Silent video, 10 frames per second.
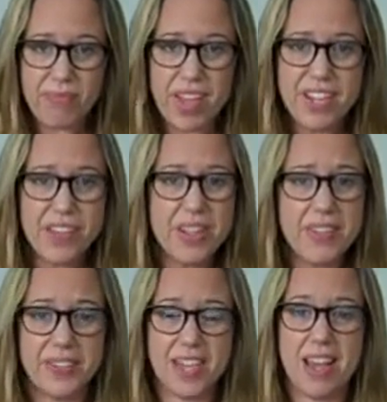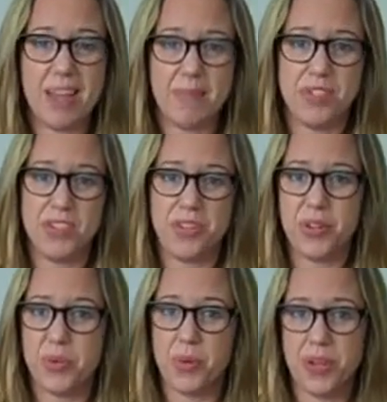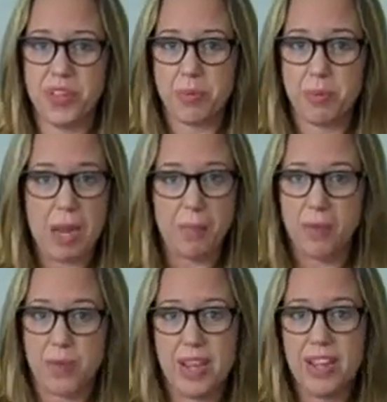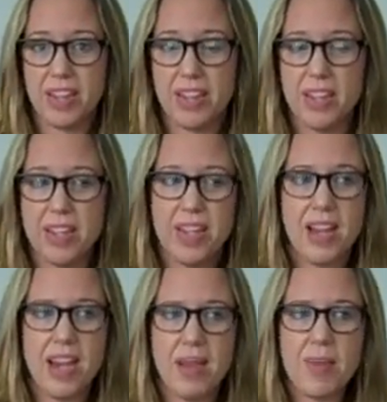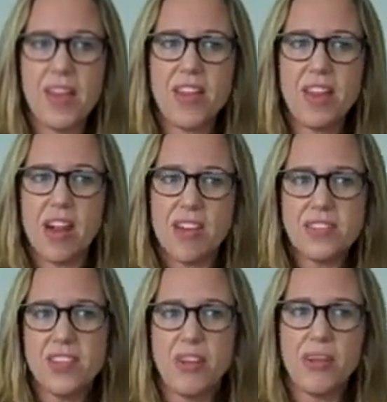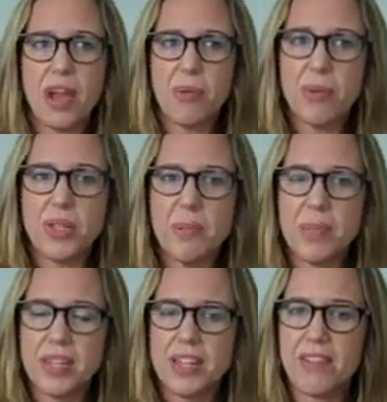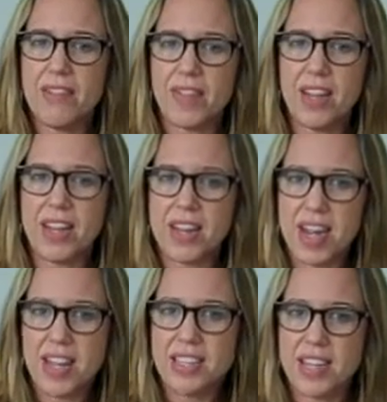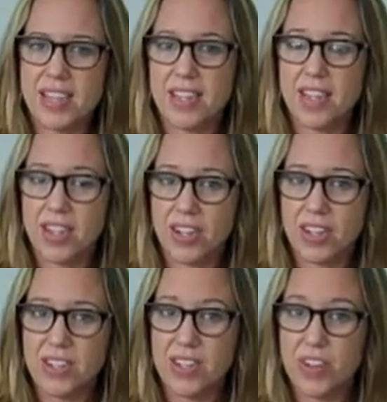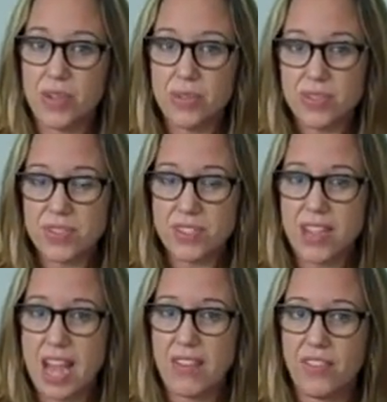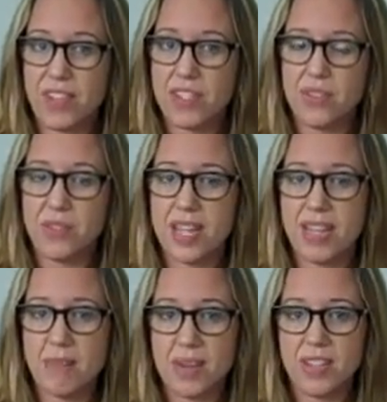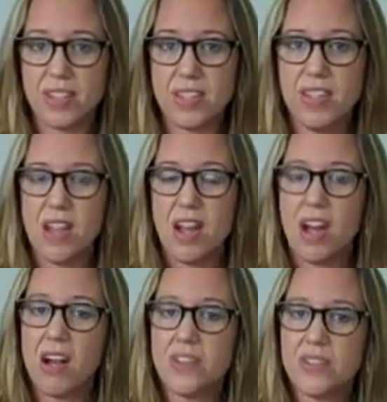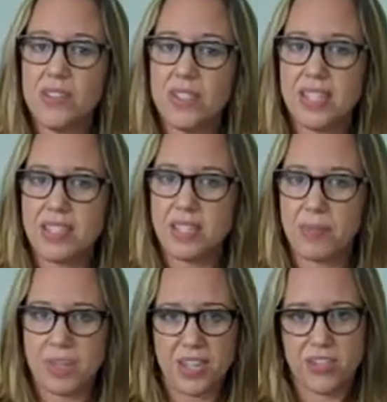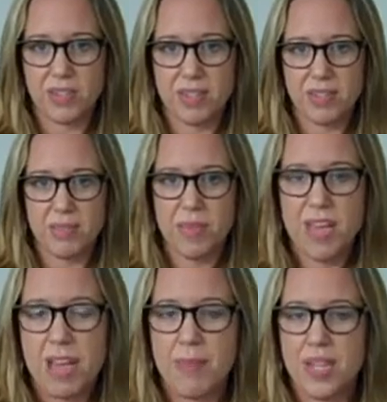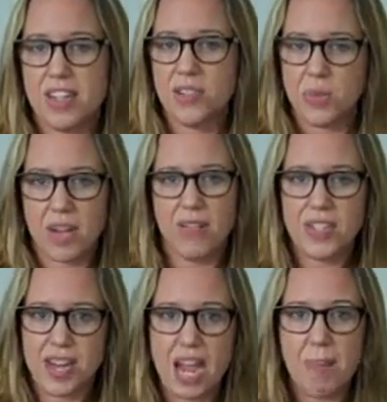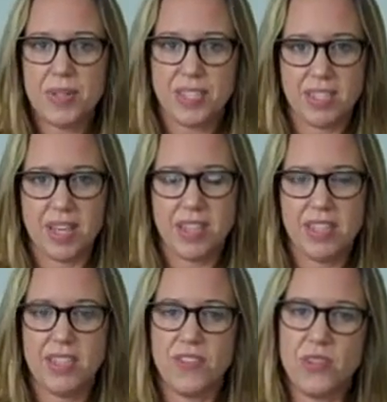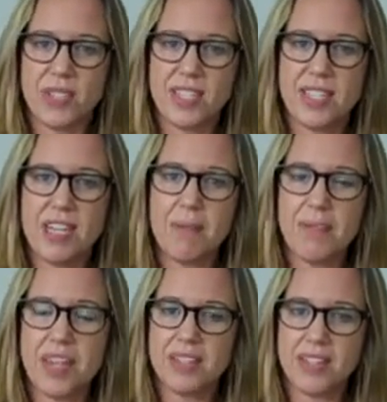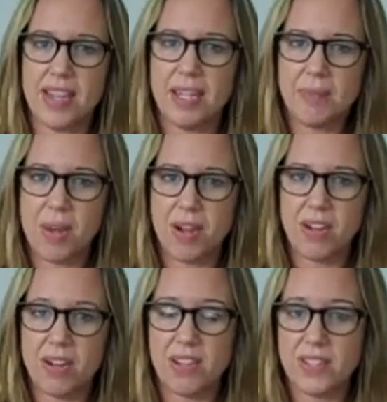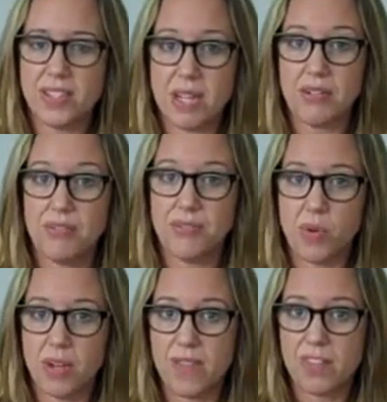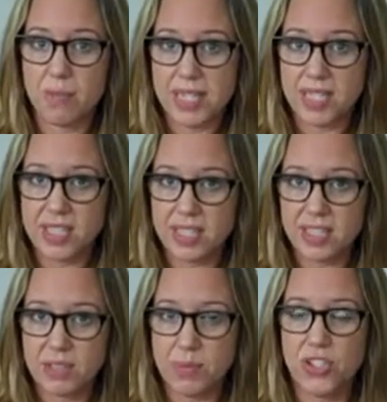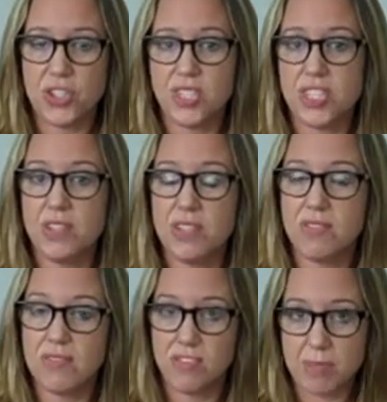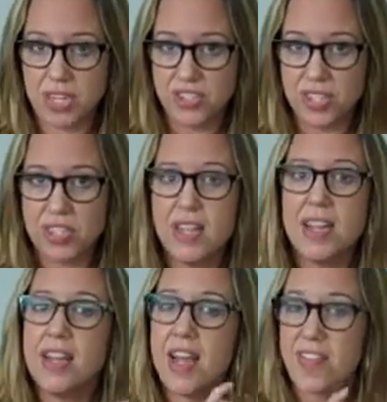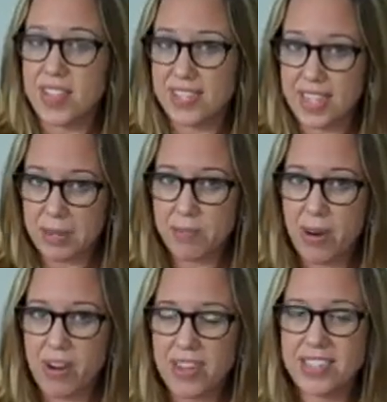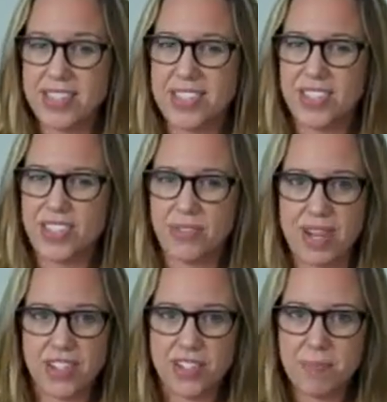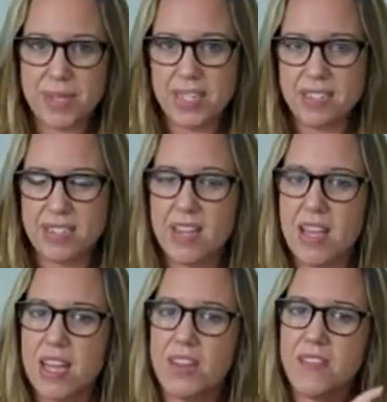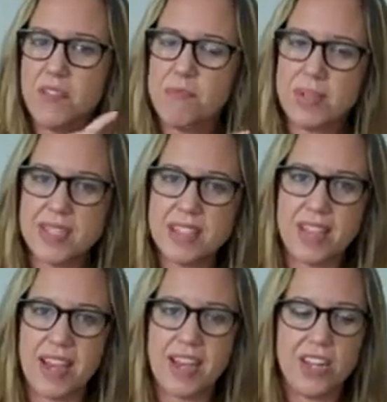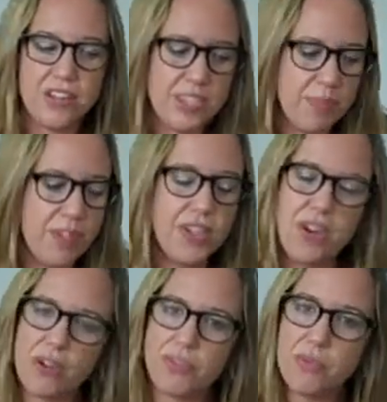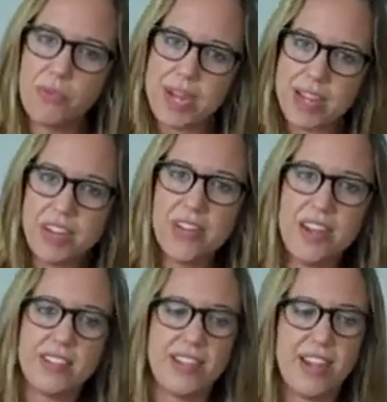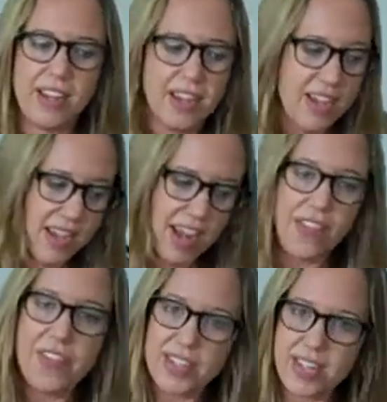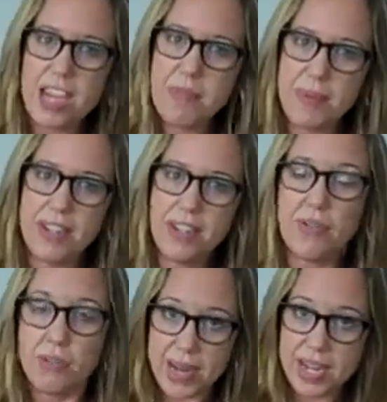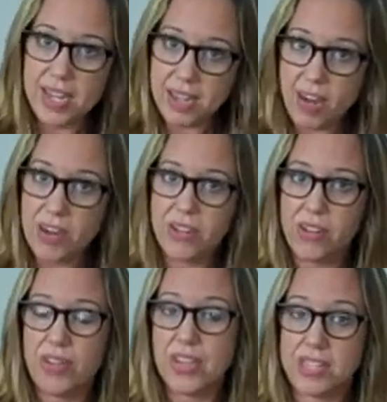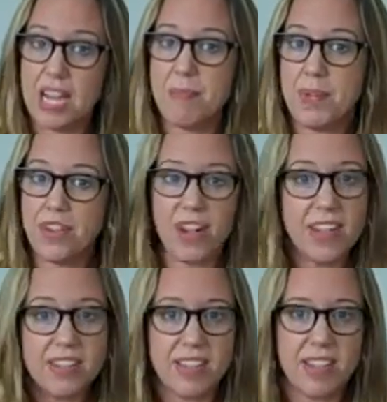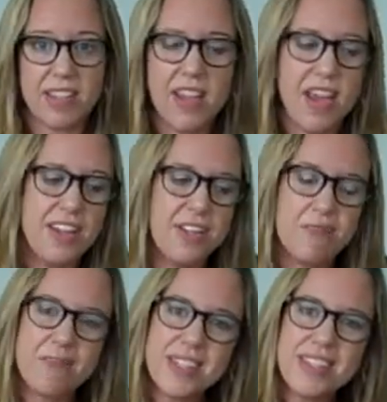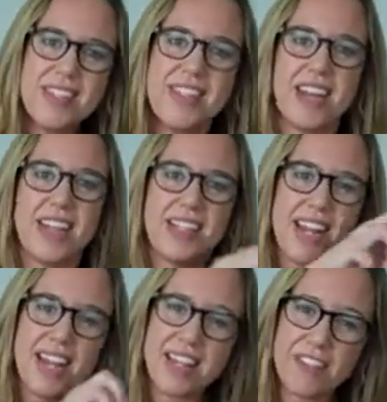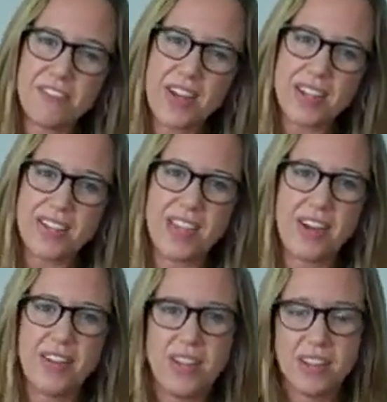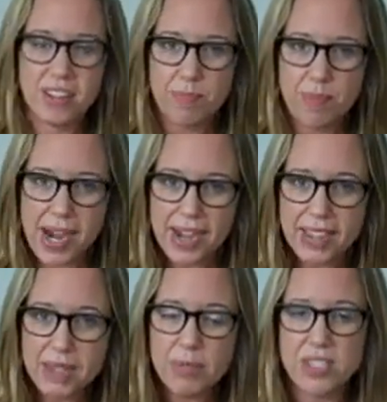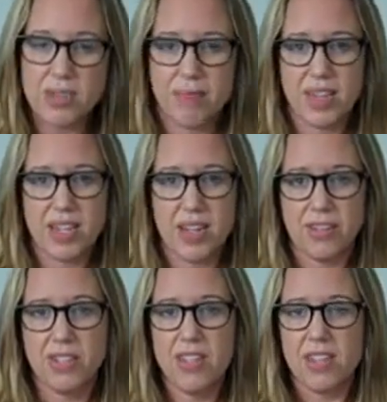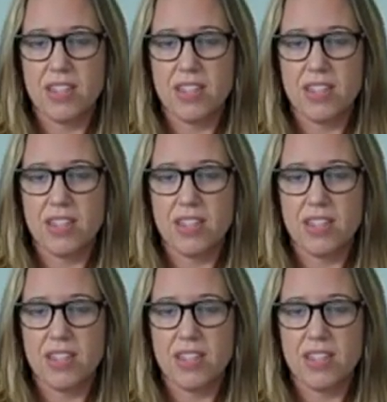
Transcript: and you don't have time to do your work the proper way. And then also, I really believe that not taking good notes and having a note-taking method also leads to plagiarism, because what often happens then is if you skip that second part of step 4 of the Big Six, which is use of information, and that second part is the extraction piece, if you miss that and you simply go from reading your essay and then typing or reading an article and typing your essay, you're missing that, taking the facts out, combining them with something else